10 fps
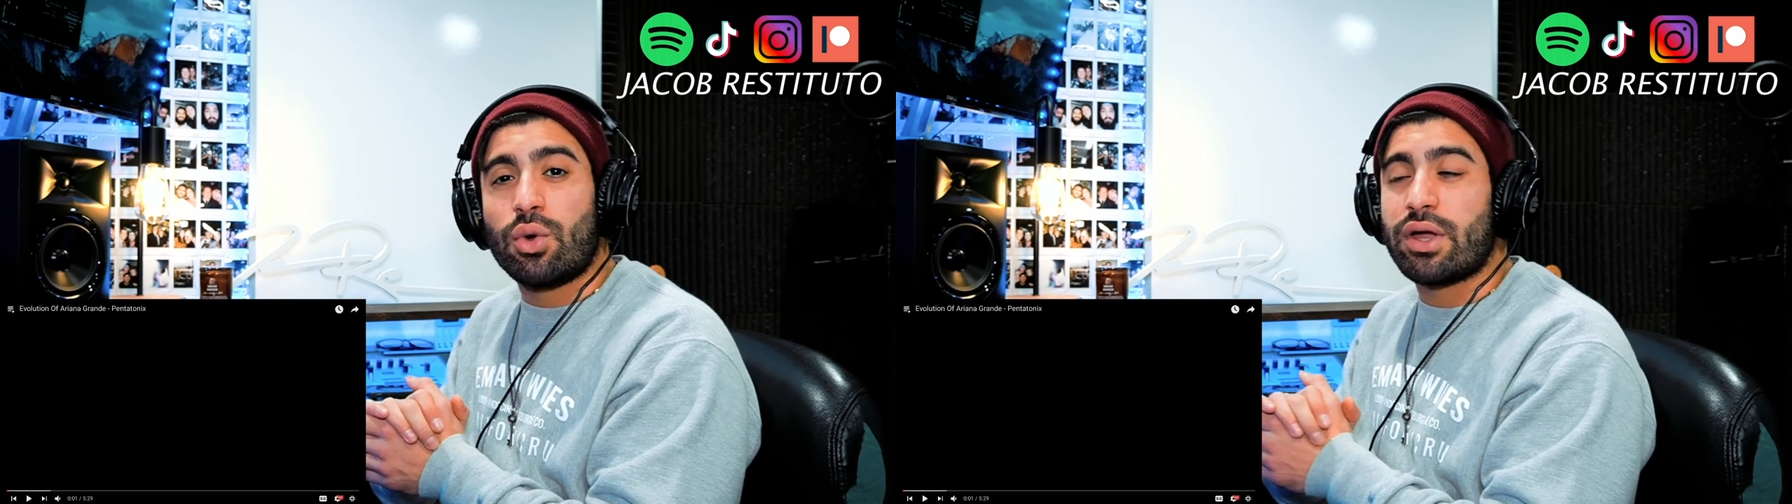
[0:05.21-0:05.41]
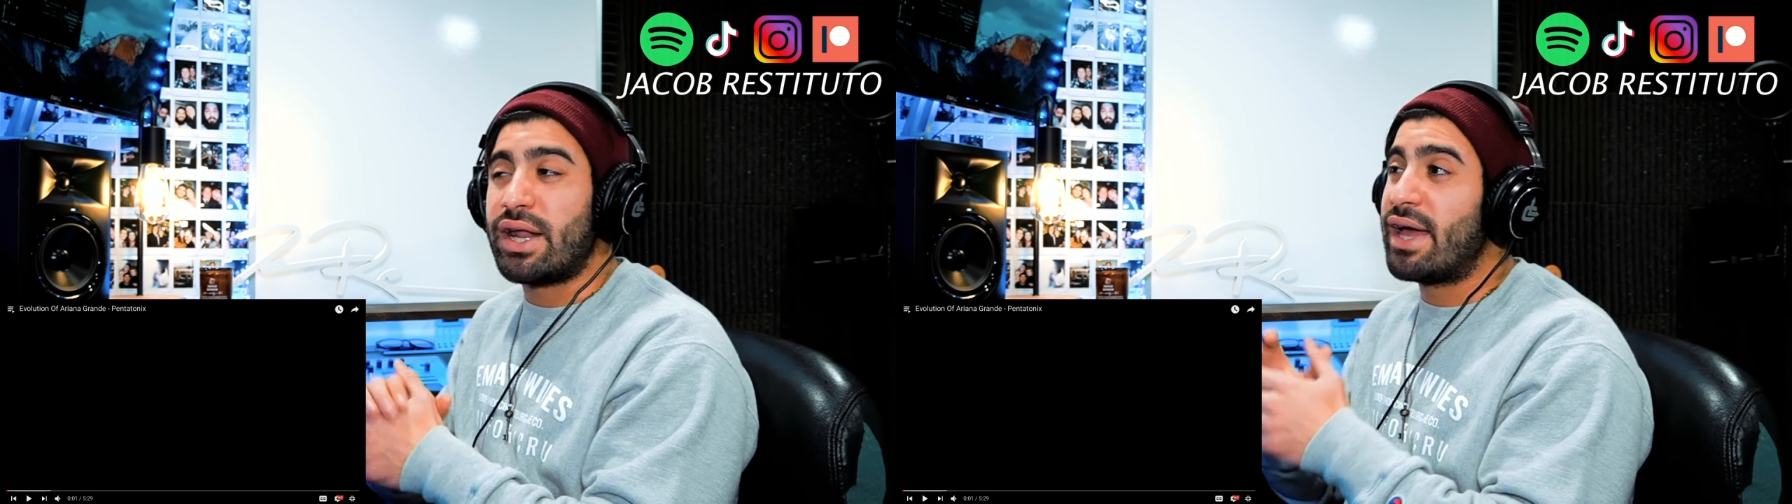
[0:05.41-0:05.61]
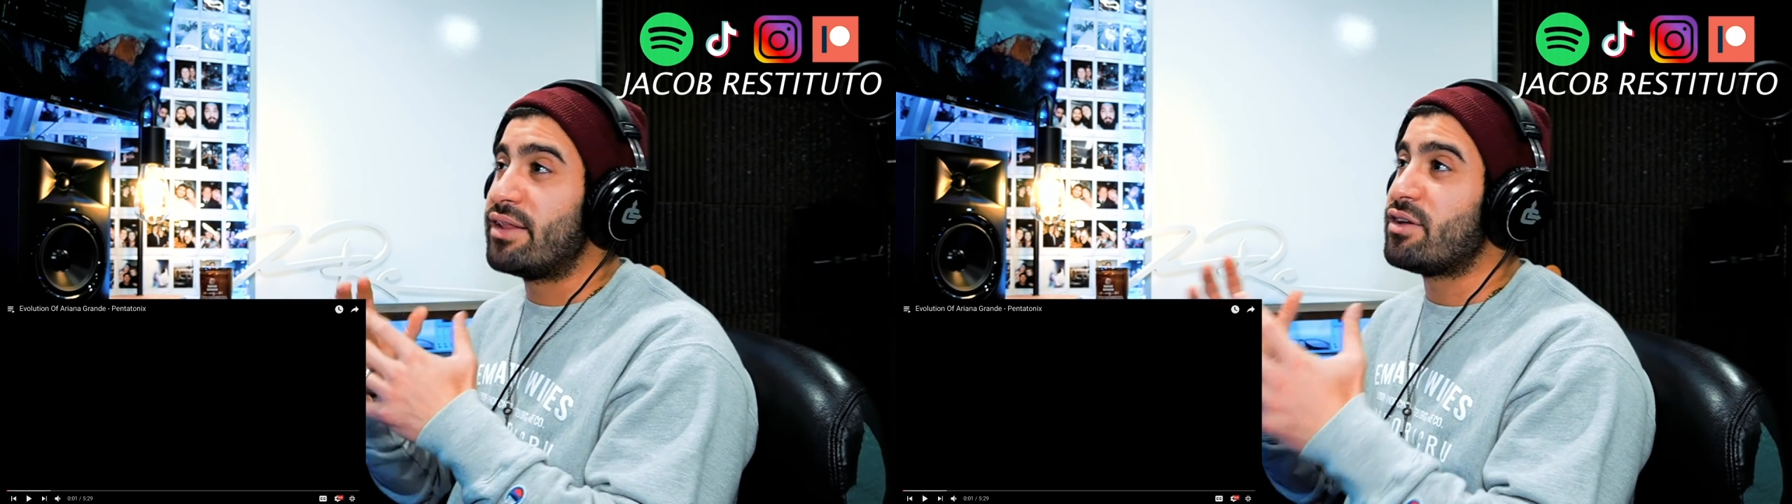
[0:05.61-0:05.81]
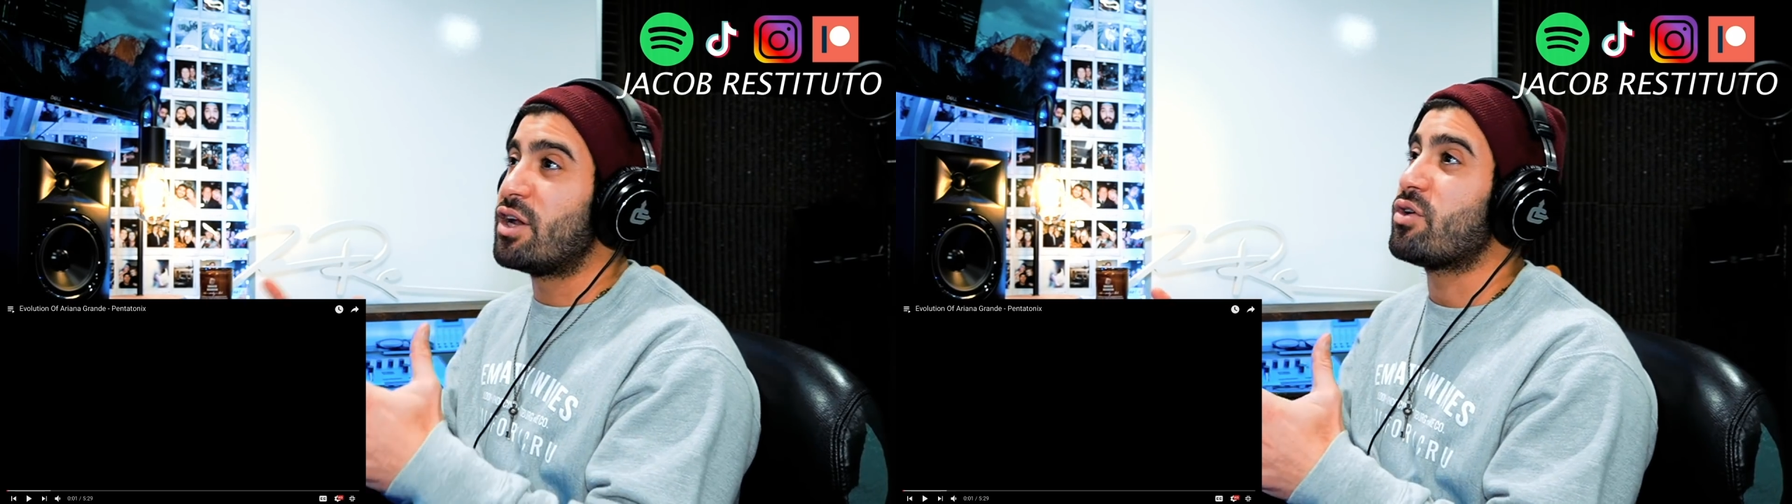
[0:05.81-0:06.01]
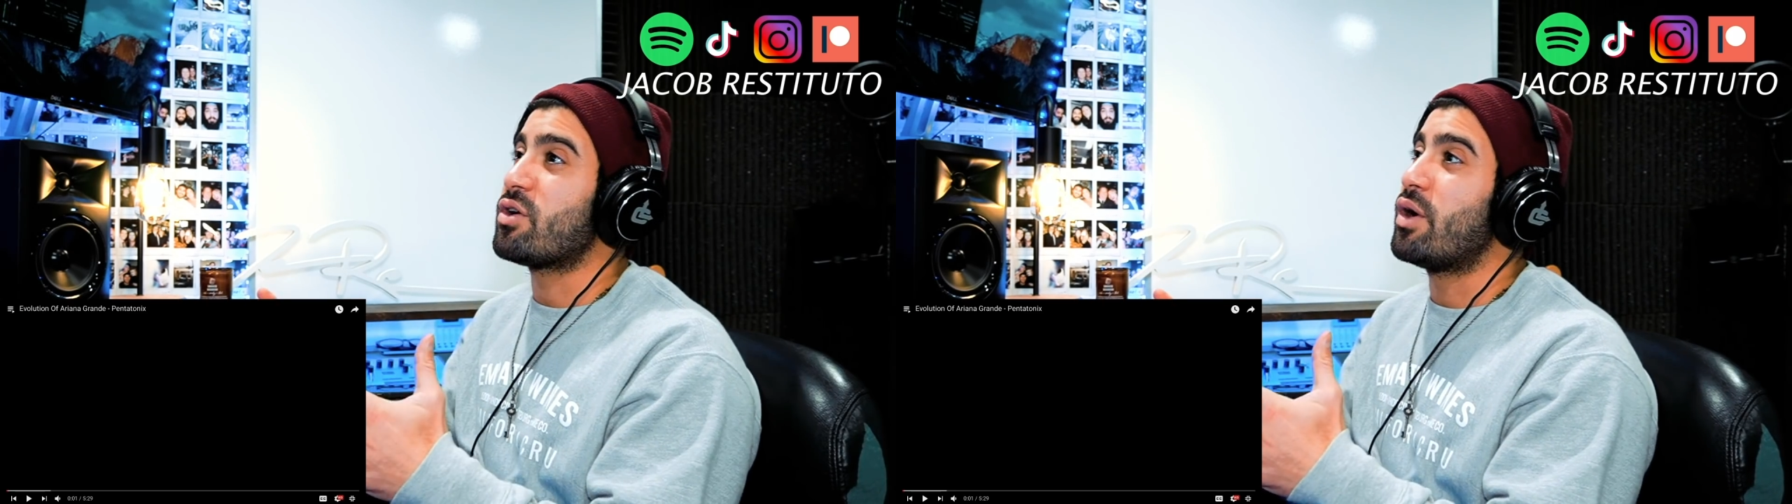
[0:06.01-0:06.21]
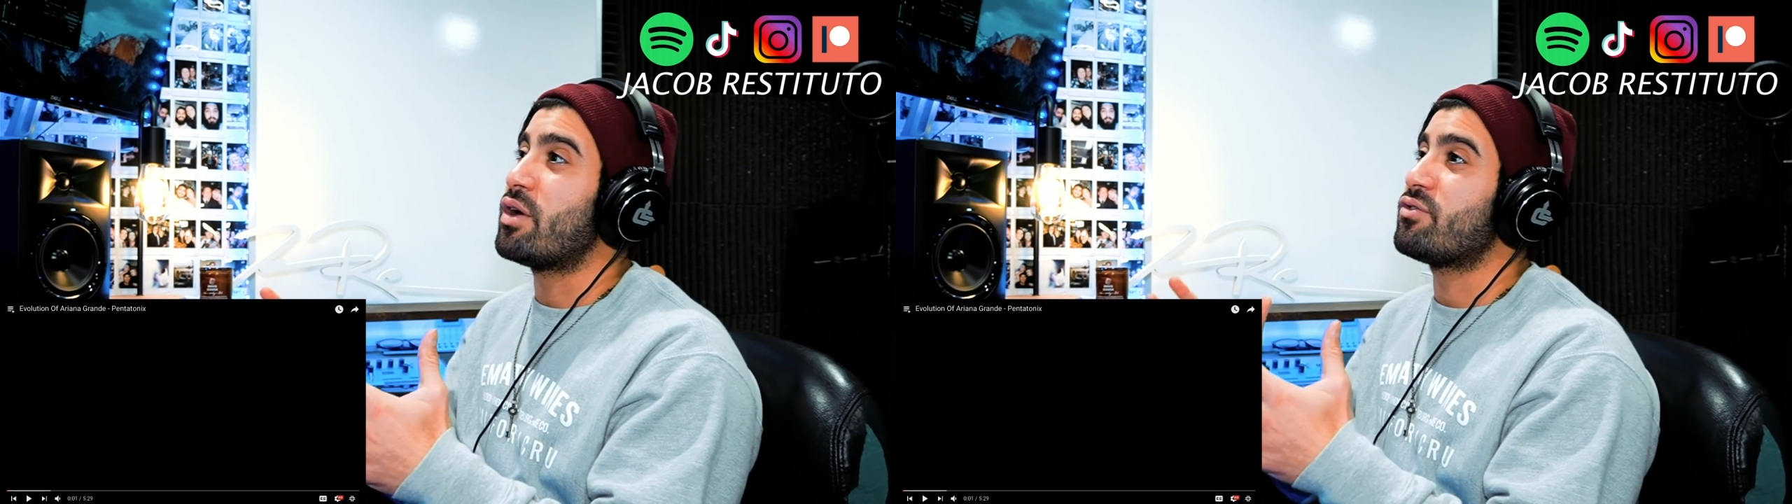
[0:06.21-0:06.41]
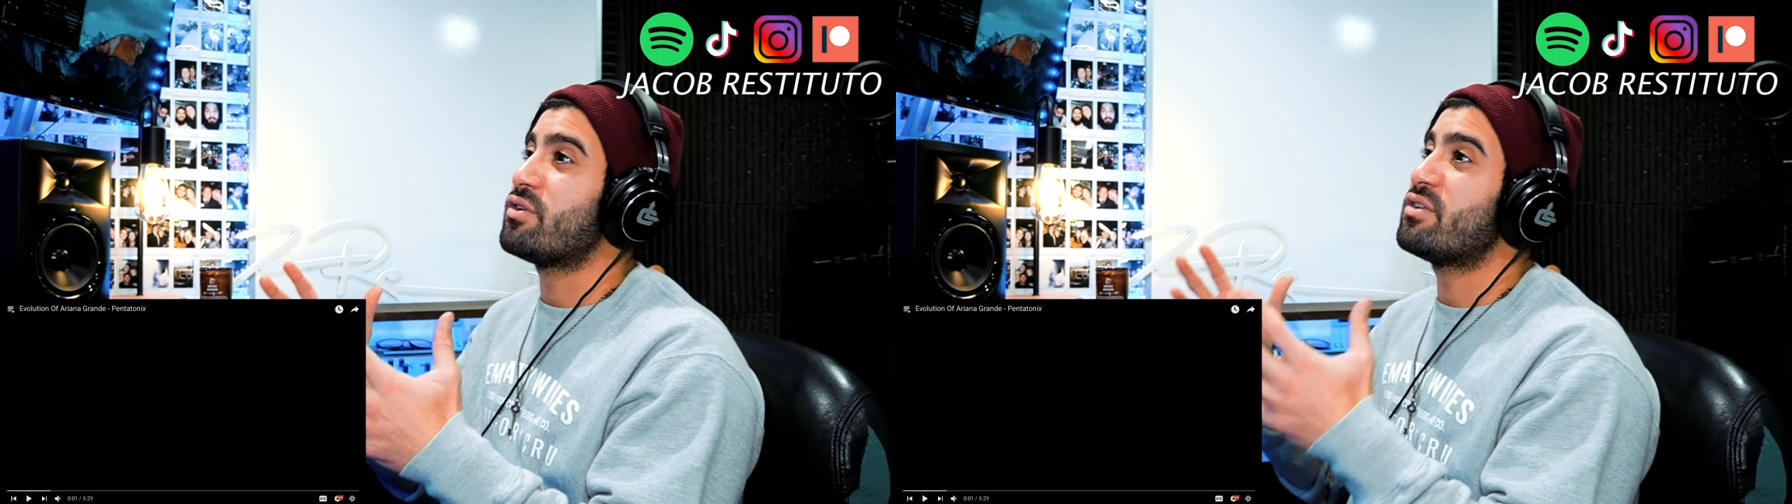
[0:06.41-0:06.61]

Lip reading: and I had a ton of requests for this.